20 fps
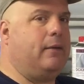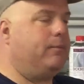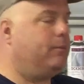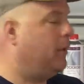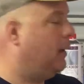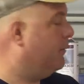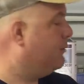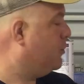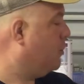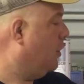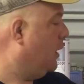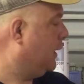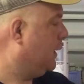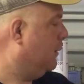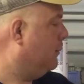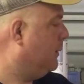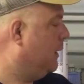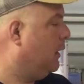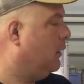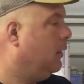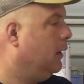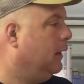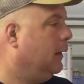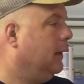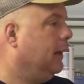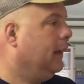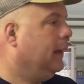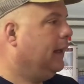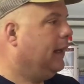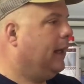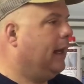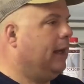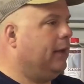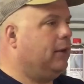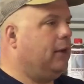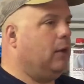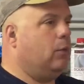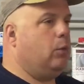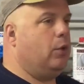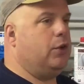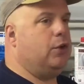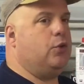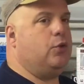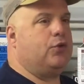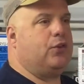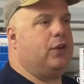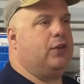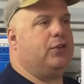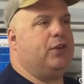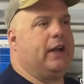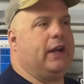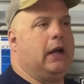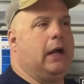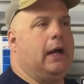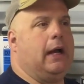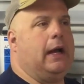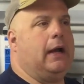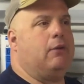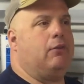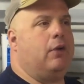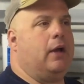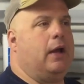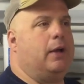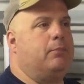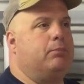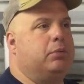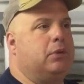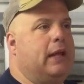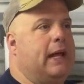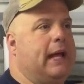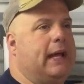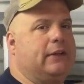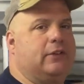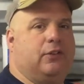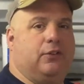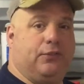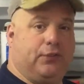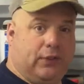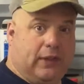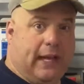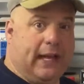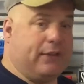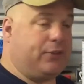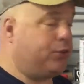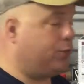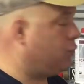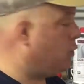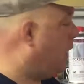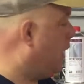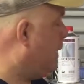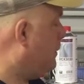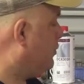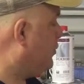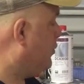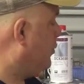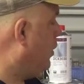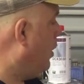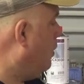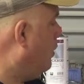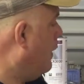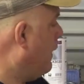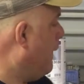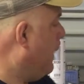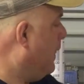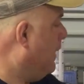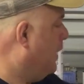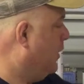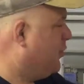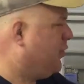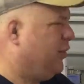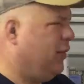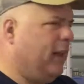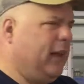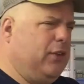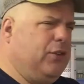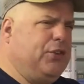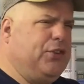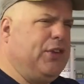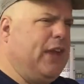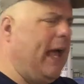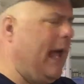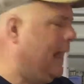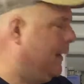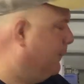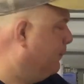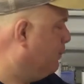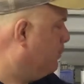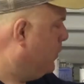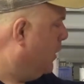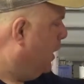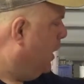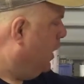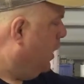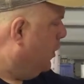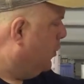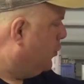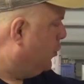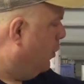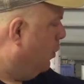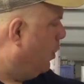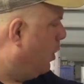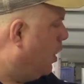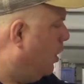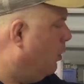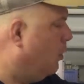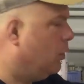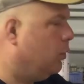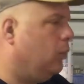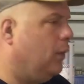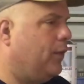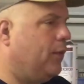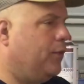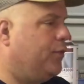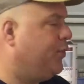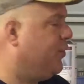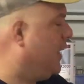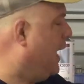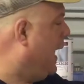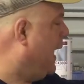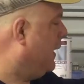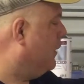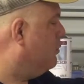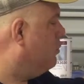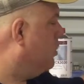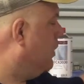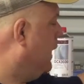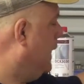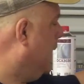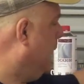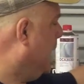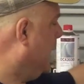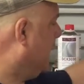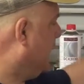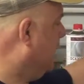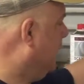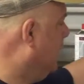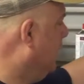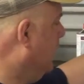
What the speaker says: I'm talking about, and we're using, it's like a hot rod black, the flat stripe. So it's like satin. So we're going with a satin black,